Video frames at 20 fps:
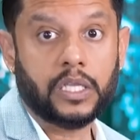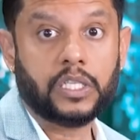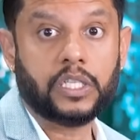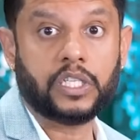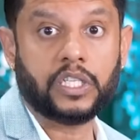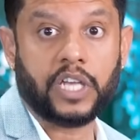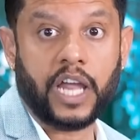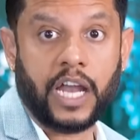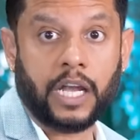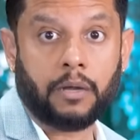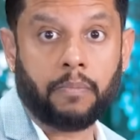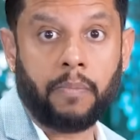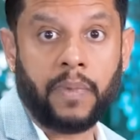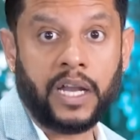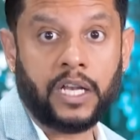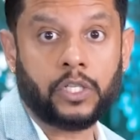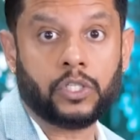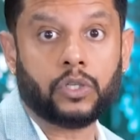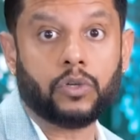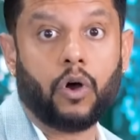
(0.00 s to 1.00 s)

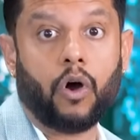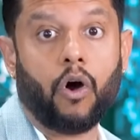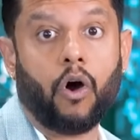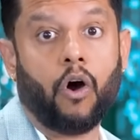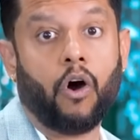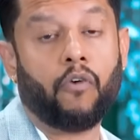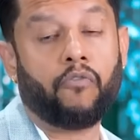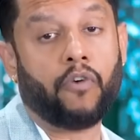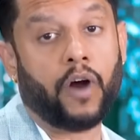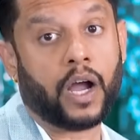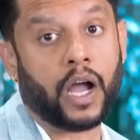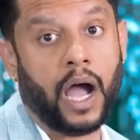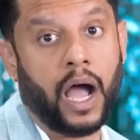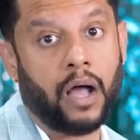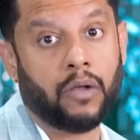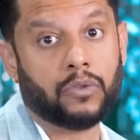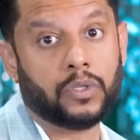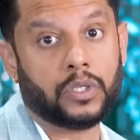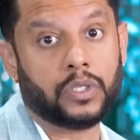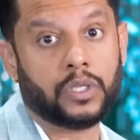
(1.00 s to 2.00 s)
statement of
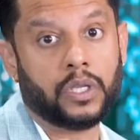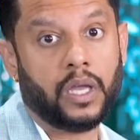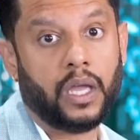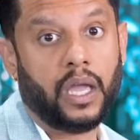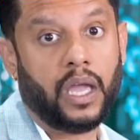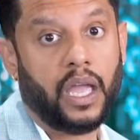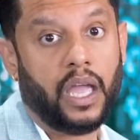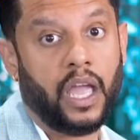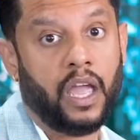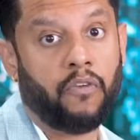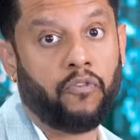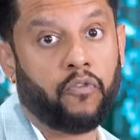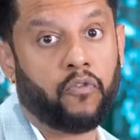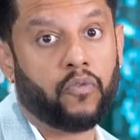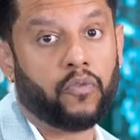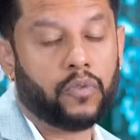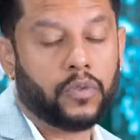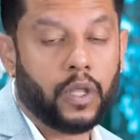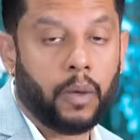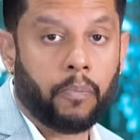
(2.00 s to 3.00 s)
accounts
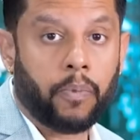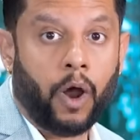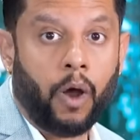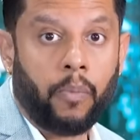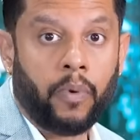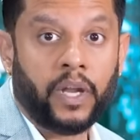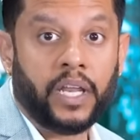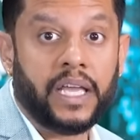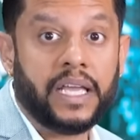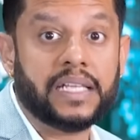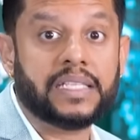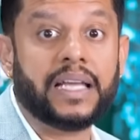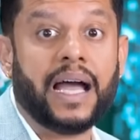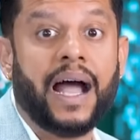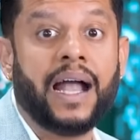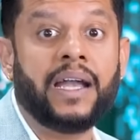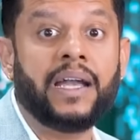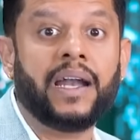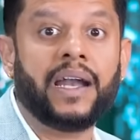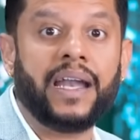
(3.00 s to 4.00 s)
if the property is
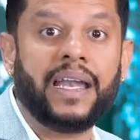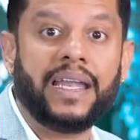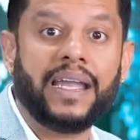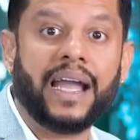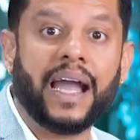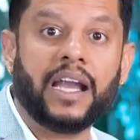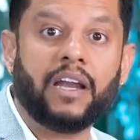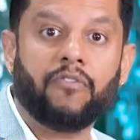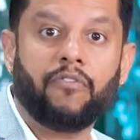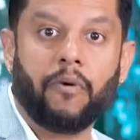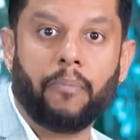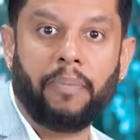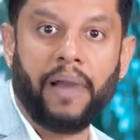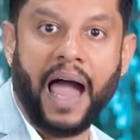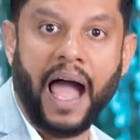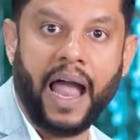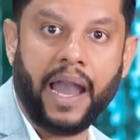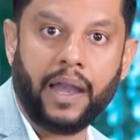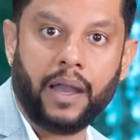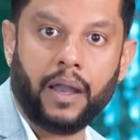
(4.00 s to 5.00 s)
under any kind of a
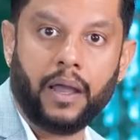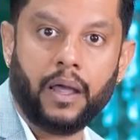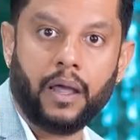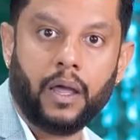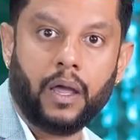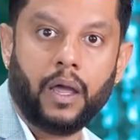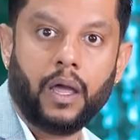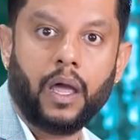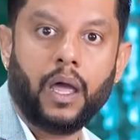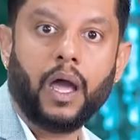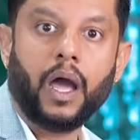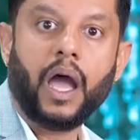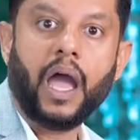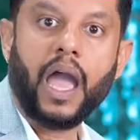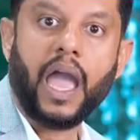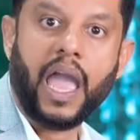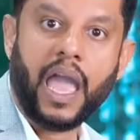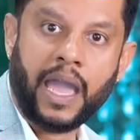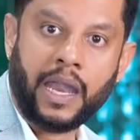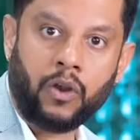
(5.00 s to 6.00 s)
plan,
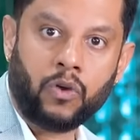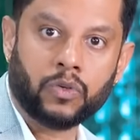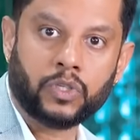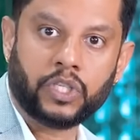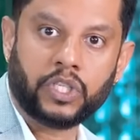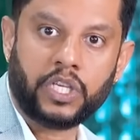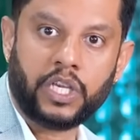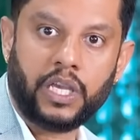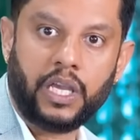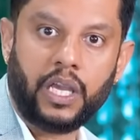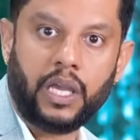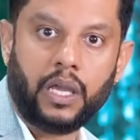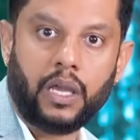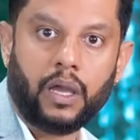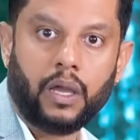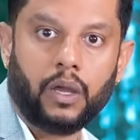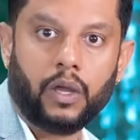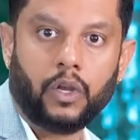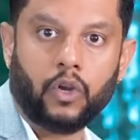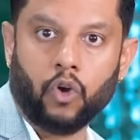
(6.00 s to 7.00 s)
NOC,
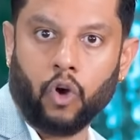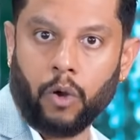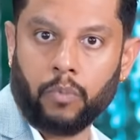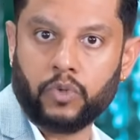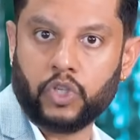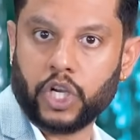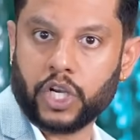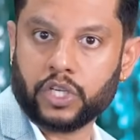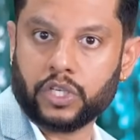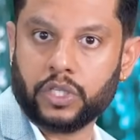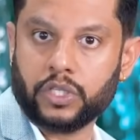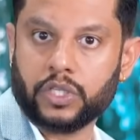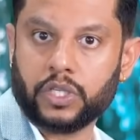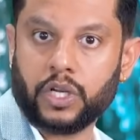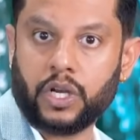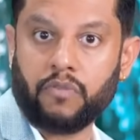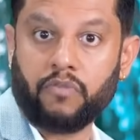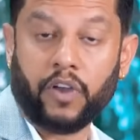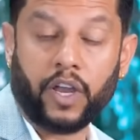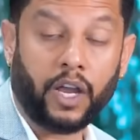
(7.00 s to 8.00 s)
no objection
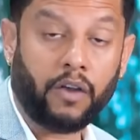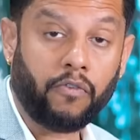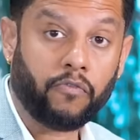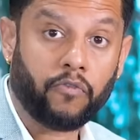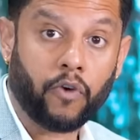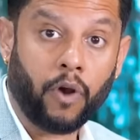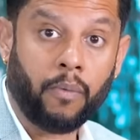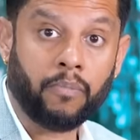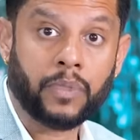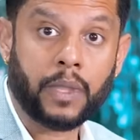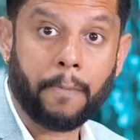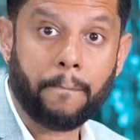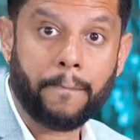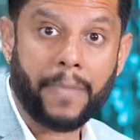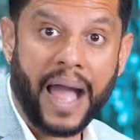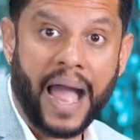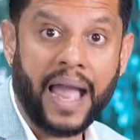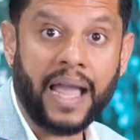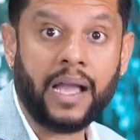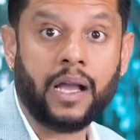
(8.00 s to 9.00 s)
certificate from the
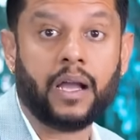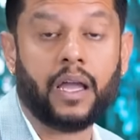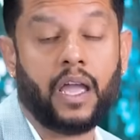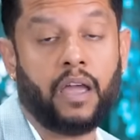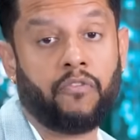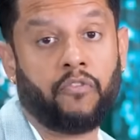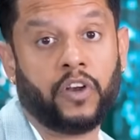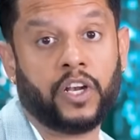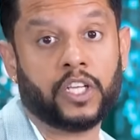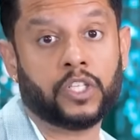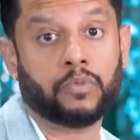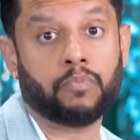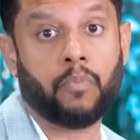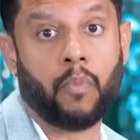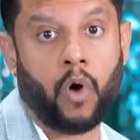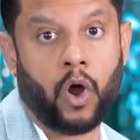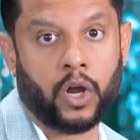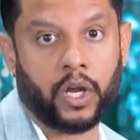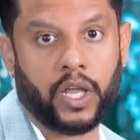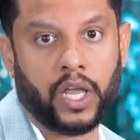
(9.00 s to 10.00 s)
bank if it is
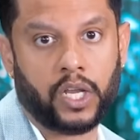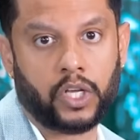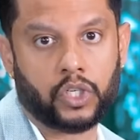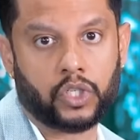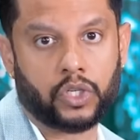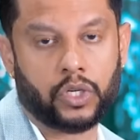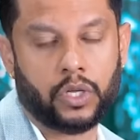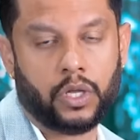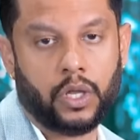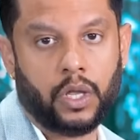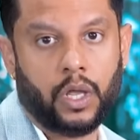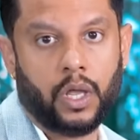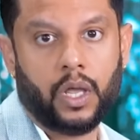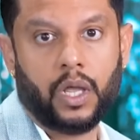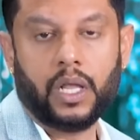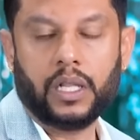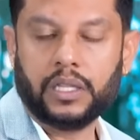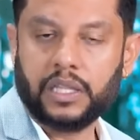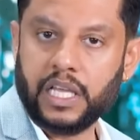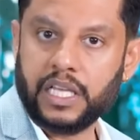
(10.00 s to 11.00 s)
mortgage.
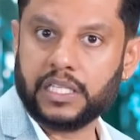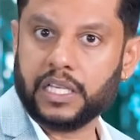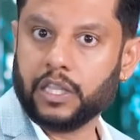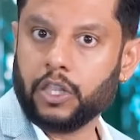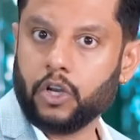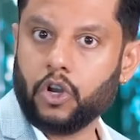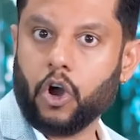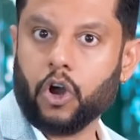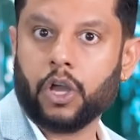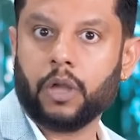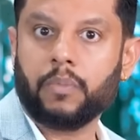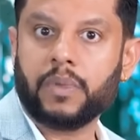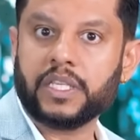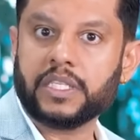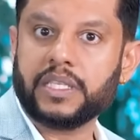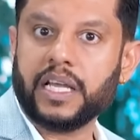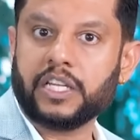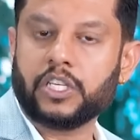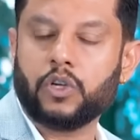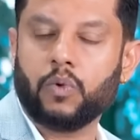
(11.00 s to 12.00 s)
These are the
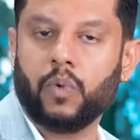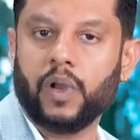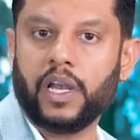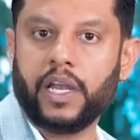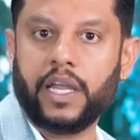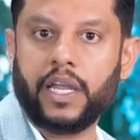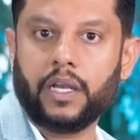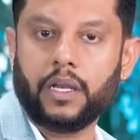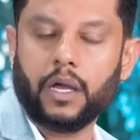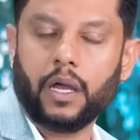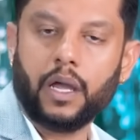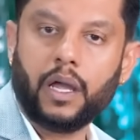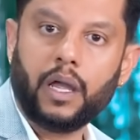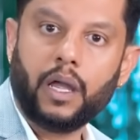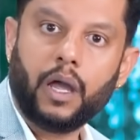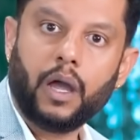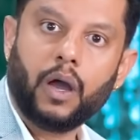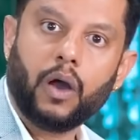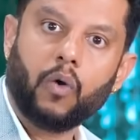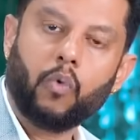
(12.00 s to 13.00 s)
documents that you will need.
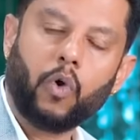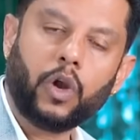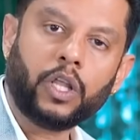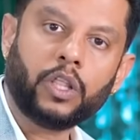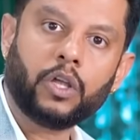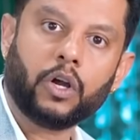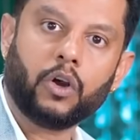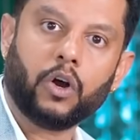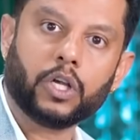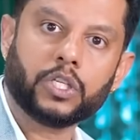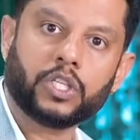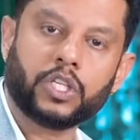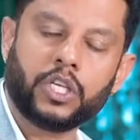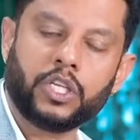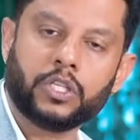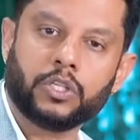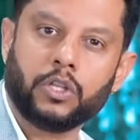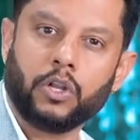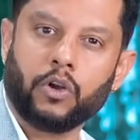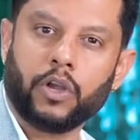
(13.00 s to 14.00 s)
What are the costings